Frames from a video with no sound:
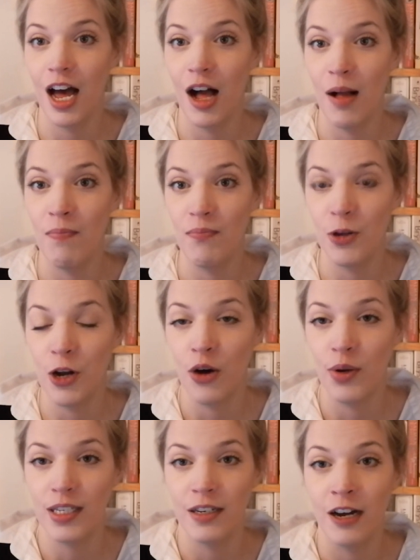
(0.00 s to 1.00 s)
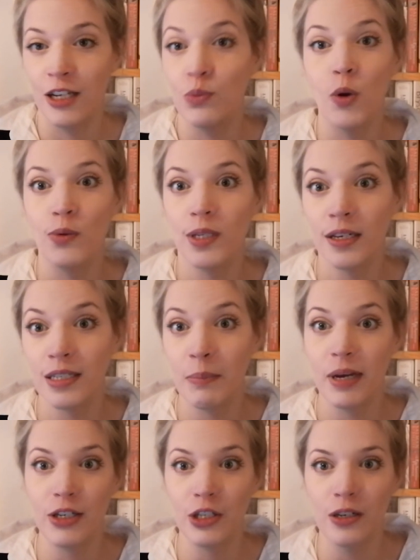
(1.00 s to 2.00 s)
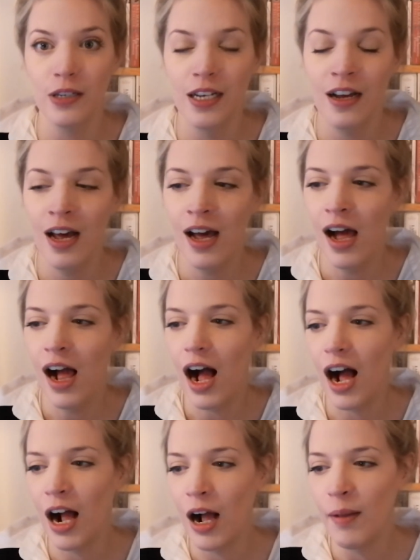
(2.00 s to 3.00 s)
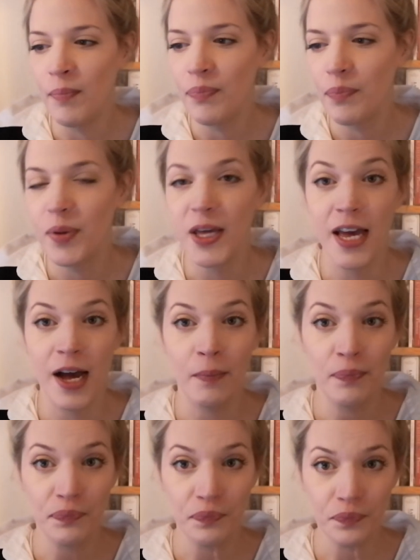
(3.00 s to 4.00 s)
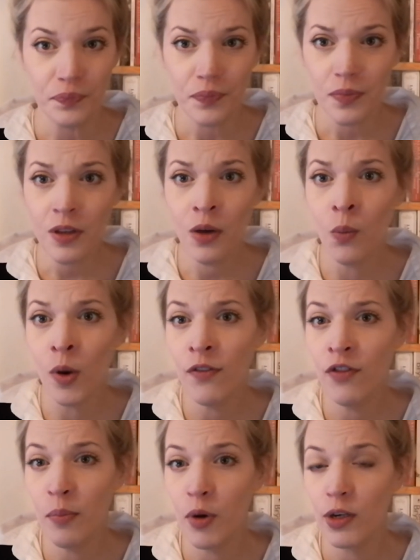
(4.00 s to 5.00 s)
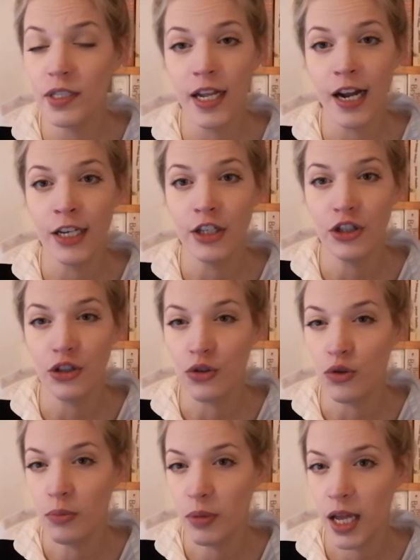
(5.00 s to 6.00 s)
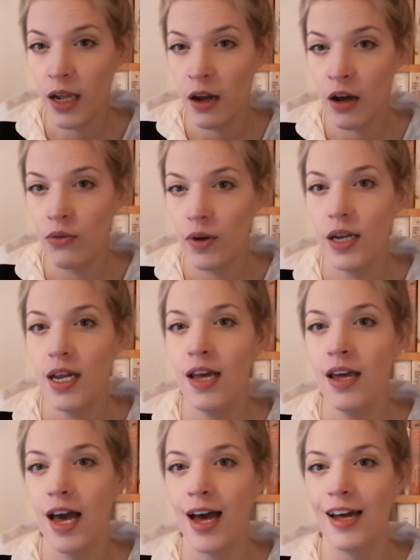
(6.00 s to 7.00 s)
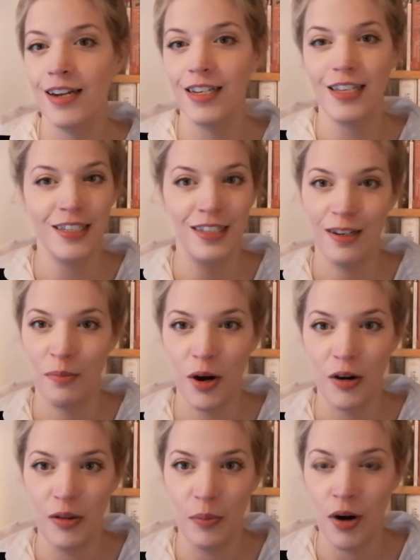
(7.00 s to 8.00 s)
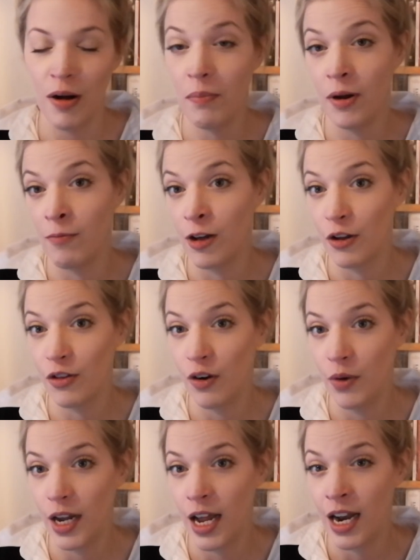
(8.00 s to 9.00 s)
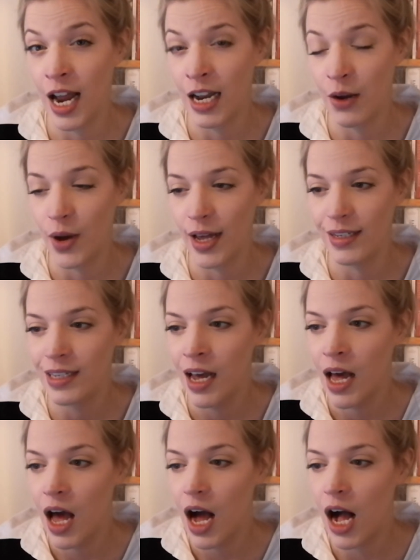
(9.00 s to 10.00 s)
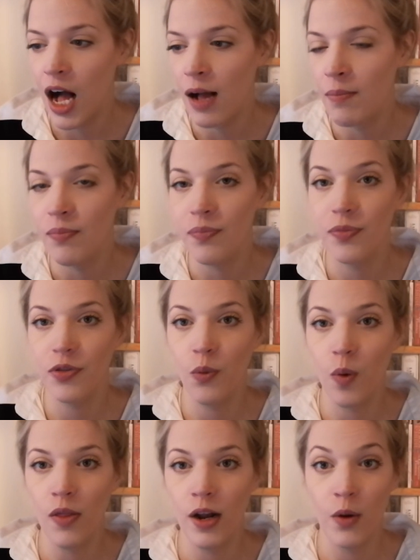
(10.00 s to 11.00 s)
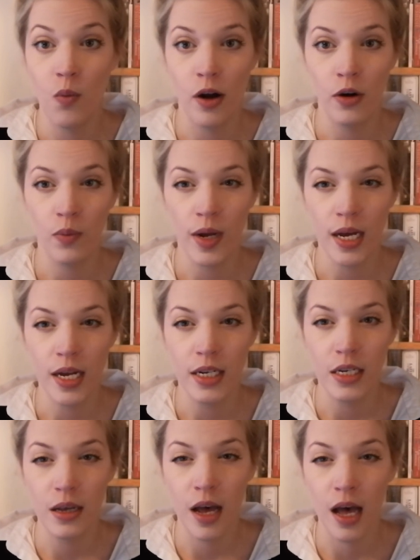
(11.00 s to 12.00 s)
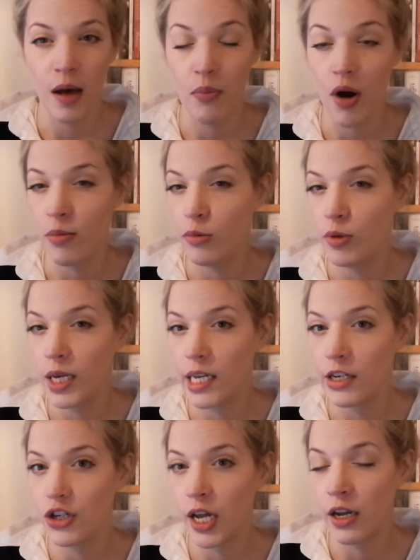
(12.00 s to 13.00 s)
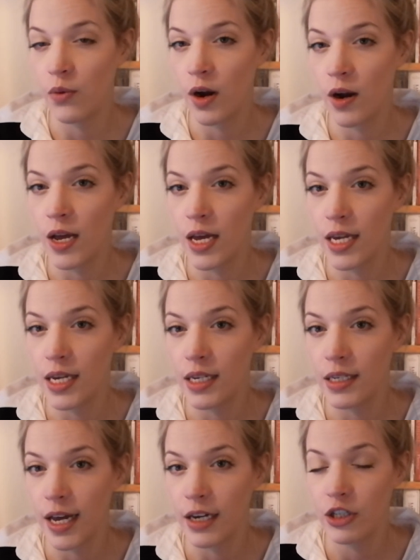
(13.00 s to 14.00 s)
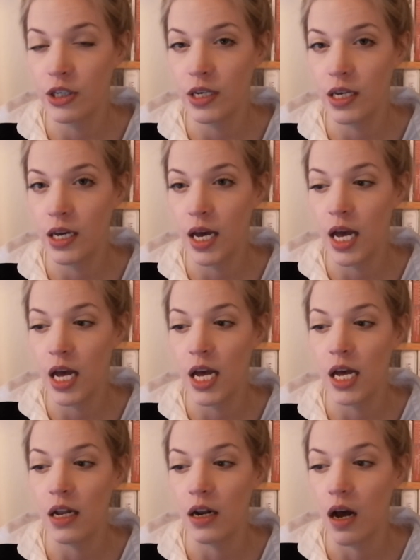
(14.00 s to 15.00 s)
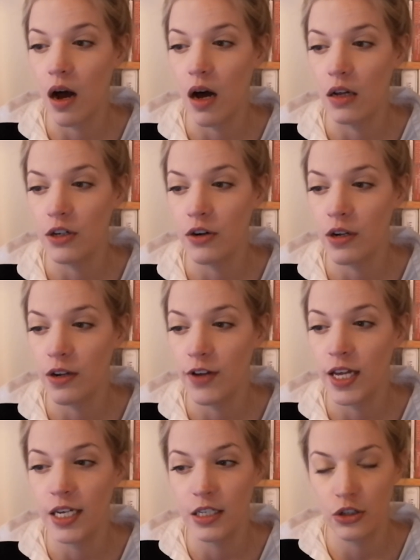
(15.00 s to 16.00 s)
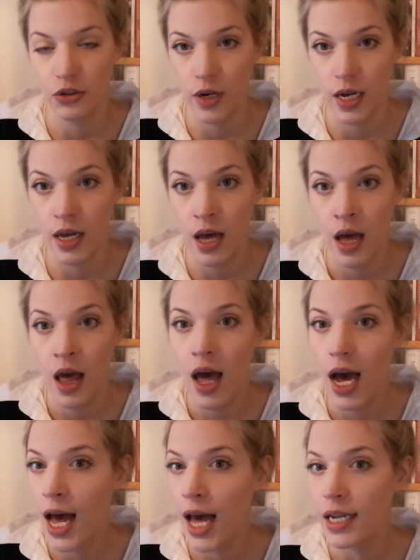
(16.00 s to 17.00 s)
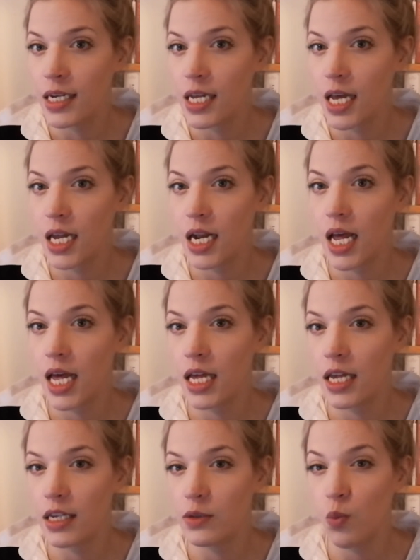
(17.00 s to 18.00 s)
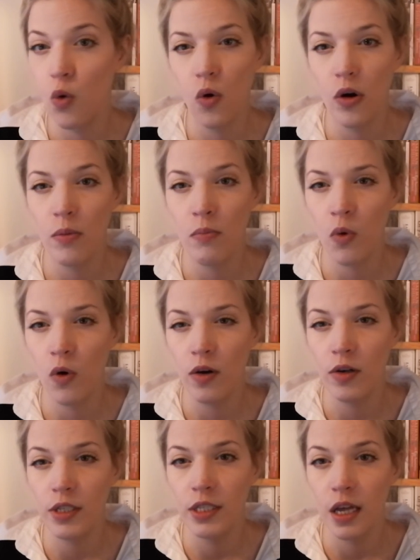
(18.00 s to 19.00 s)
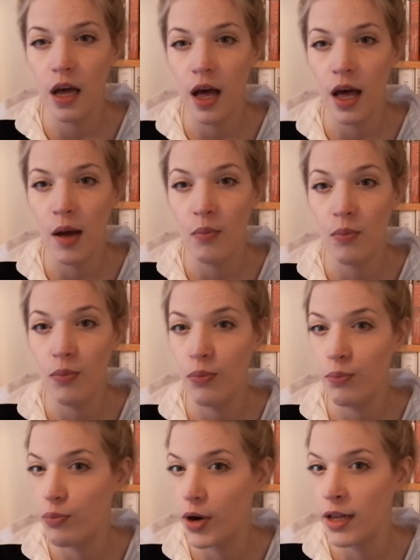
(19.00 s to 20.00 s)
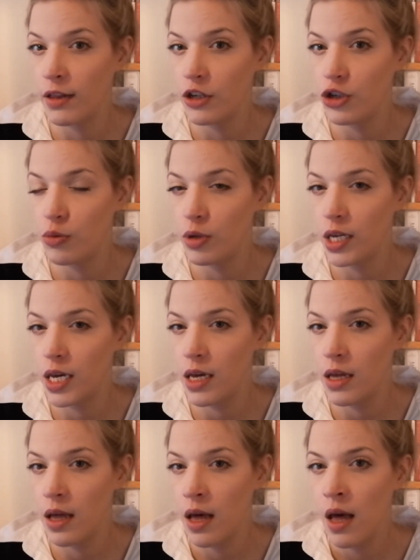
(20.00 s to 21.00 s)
um, you know, it's not as rosy as he pictured. Um, but yeah. One of the books that I do plan on reading, and this isn't a part of the prompt, but I'm going to throw it in anyways. Um, the one that I want to read, uh, probably in January, is actually in alternative history and it is Ward Moore's uh, Bring the Jubilee.